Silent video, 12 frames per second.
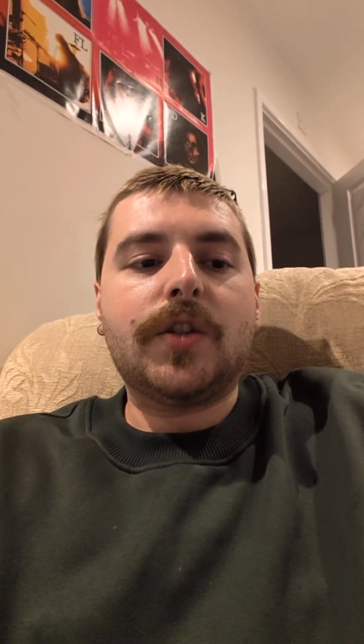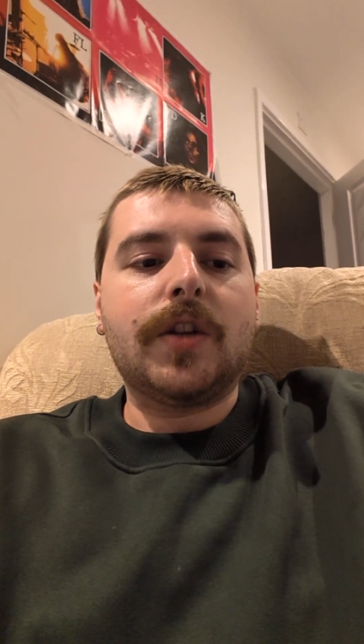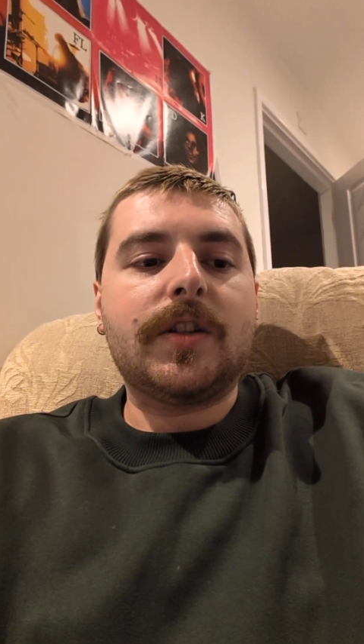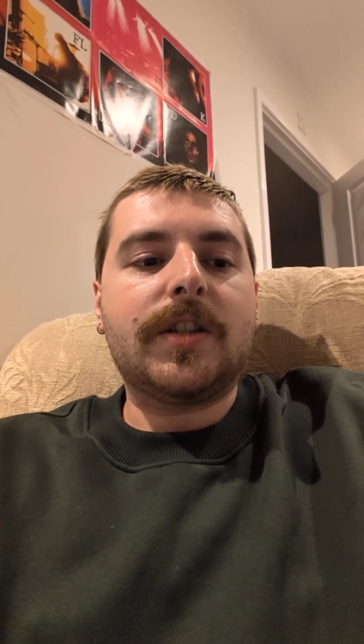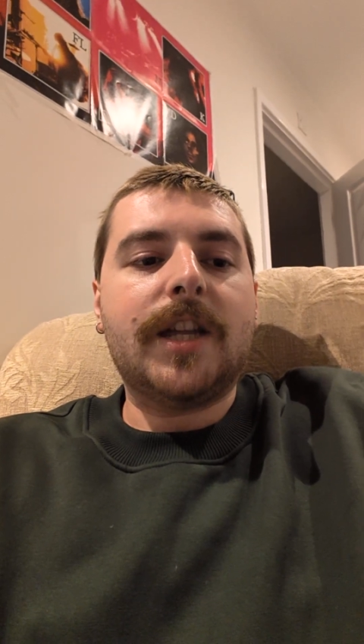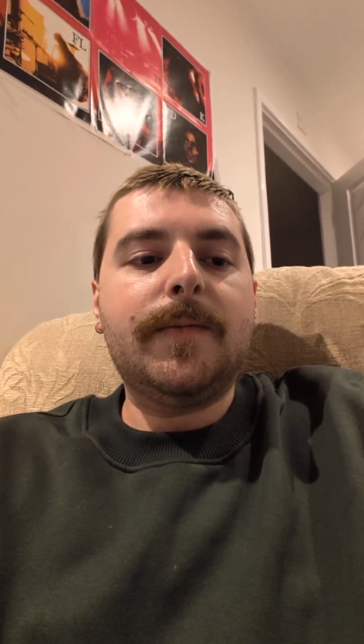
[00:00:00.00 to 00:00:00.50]

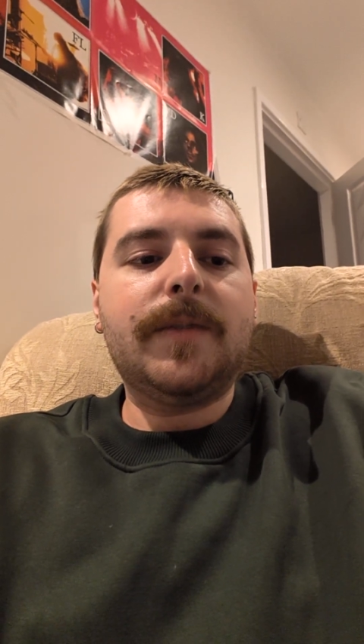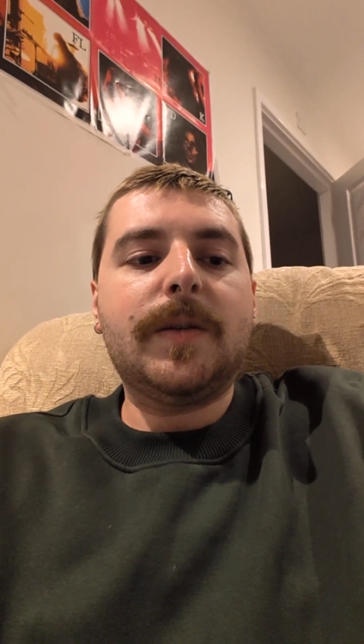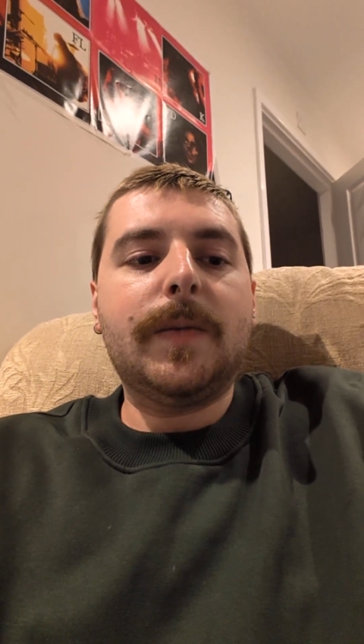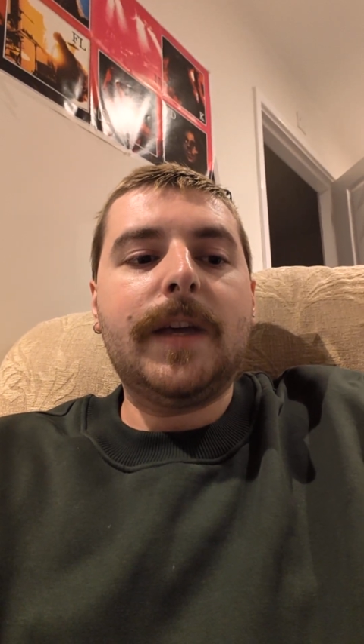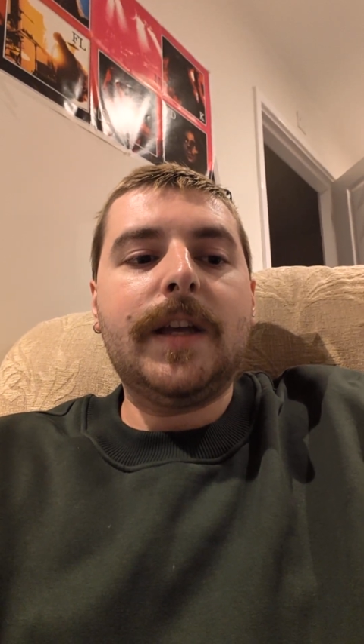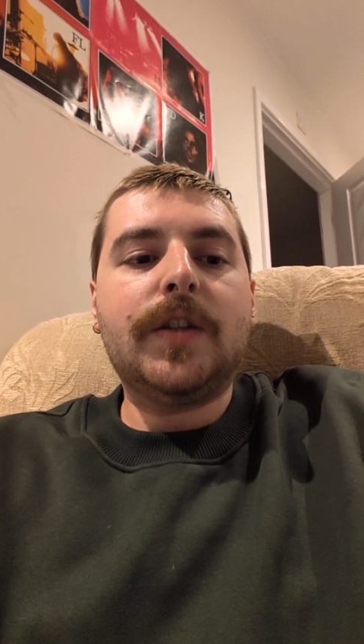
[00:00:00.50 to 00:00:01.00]
not seem to
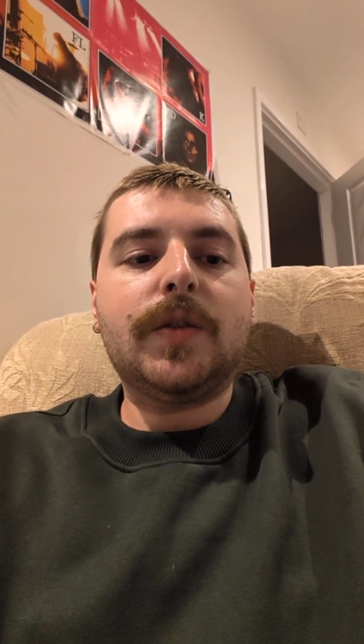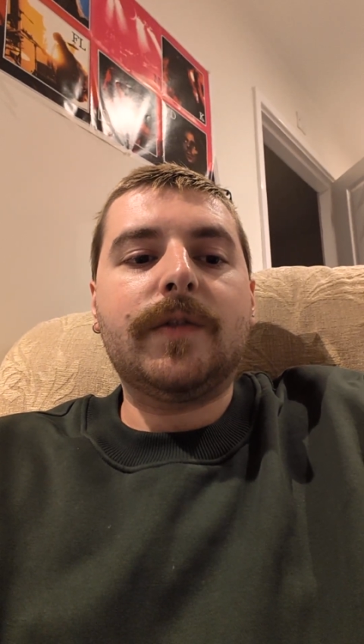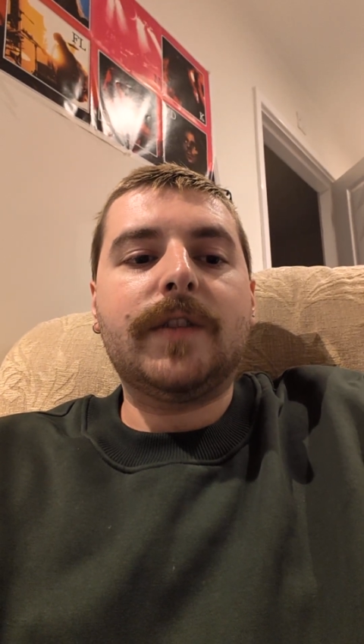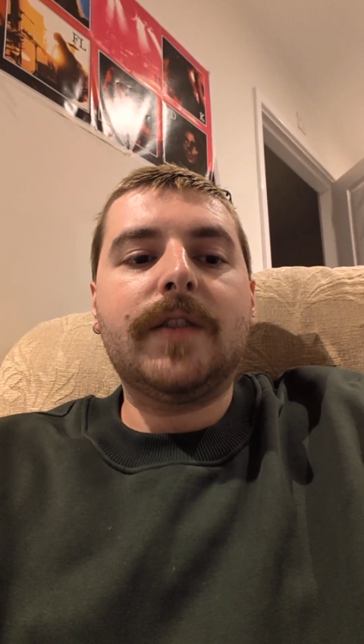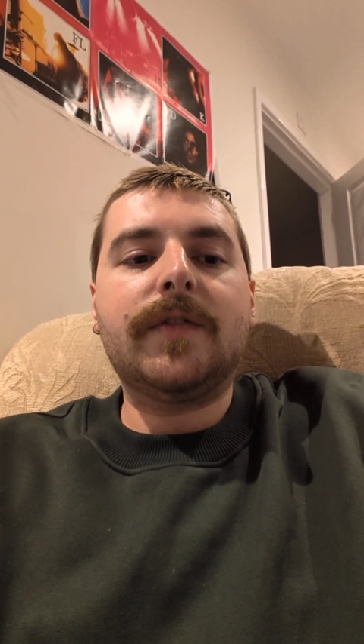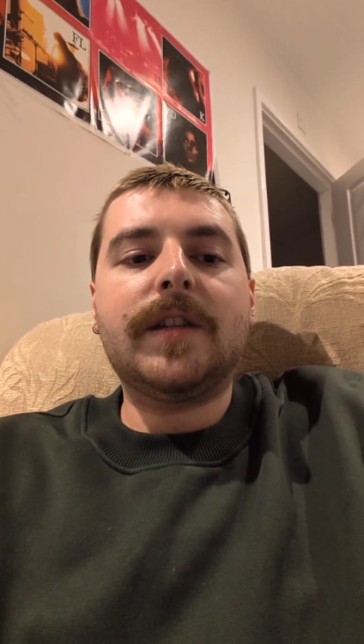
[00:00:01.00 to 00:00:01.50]
me to
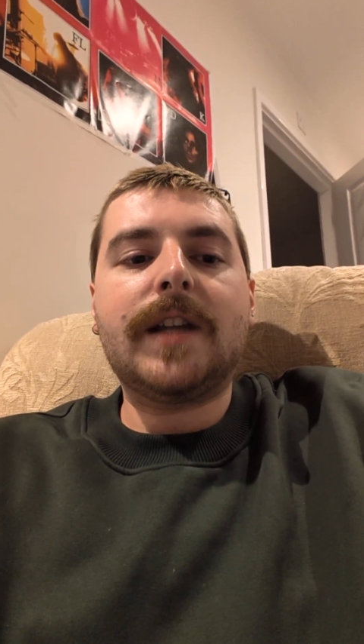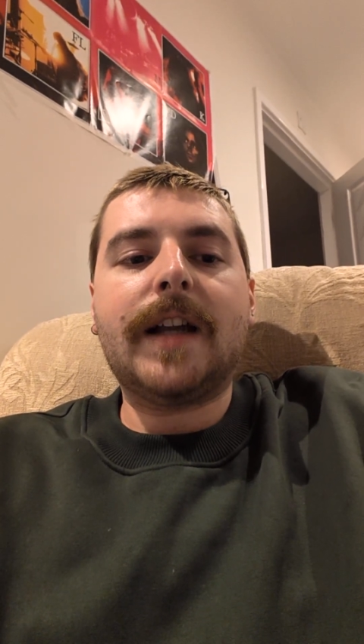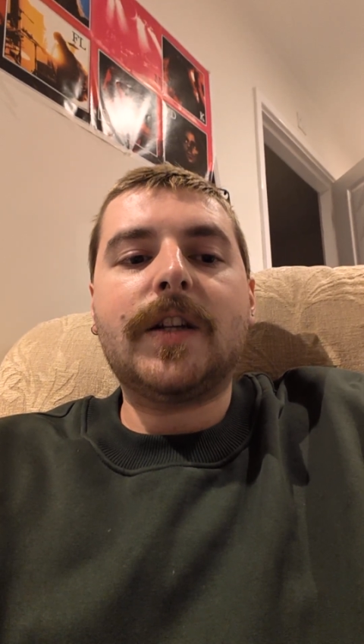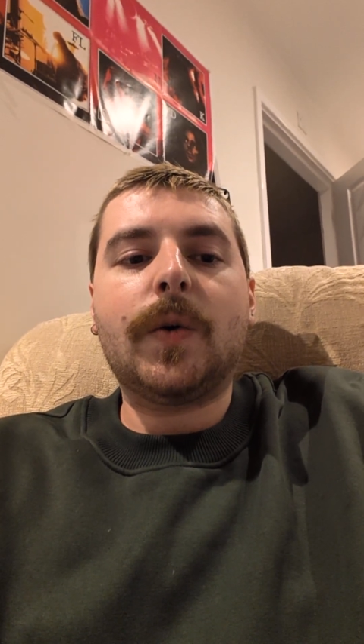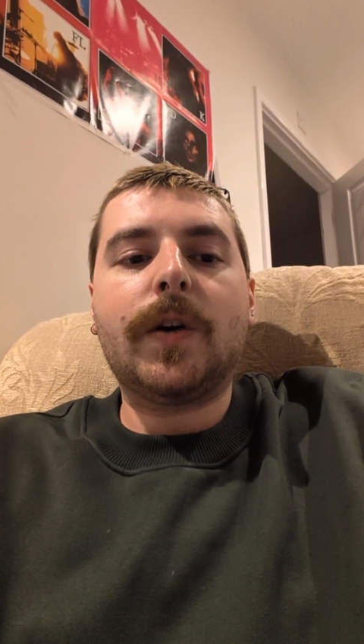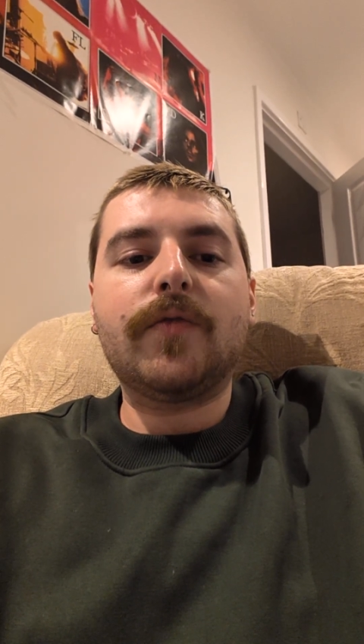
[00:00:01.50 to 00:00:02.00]
have given an
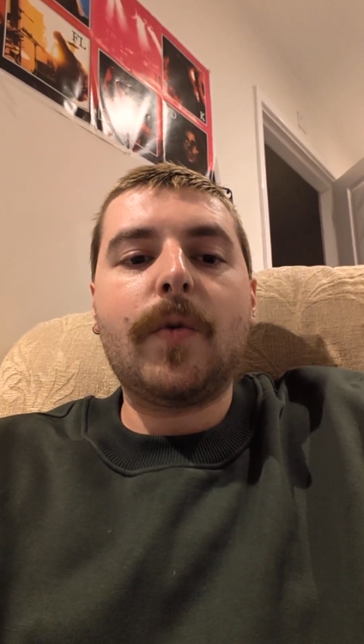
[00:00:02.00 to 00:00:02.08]
adequate